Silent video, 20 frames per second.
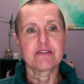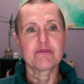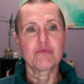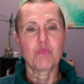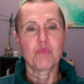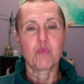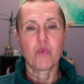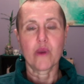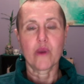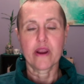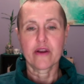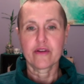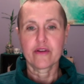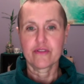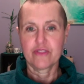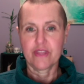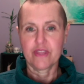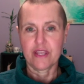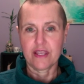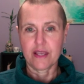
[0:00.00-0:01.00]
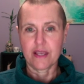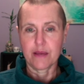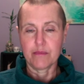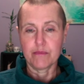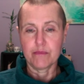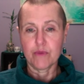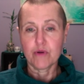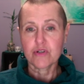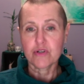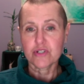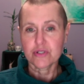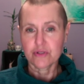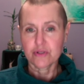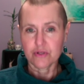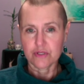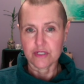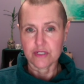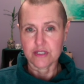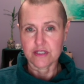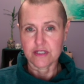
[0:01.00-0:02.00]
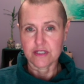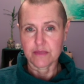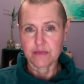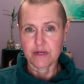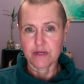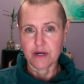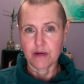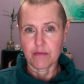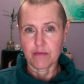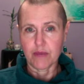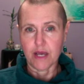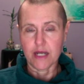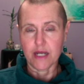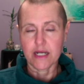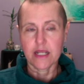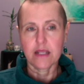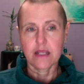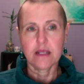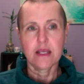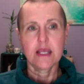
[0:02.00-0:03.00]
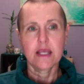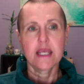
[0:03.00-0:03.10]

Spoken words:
where the emotional system in our body